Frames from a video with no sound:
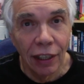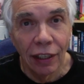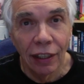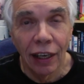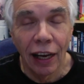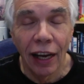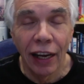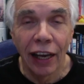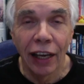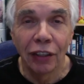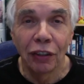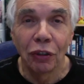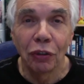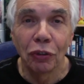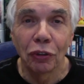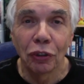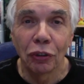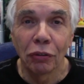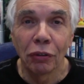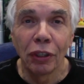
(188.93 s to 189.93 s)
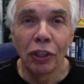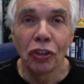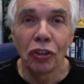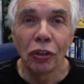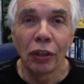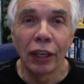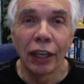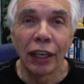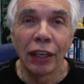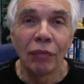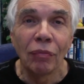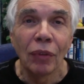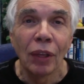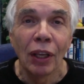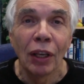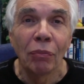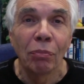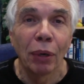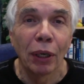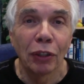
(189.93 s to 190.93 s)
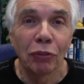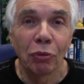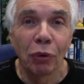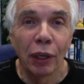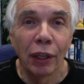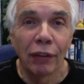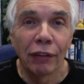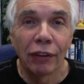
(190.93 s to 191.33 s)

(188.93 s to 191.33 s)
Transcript: I had used originally, but with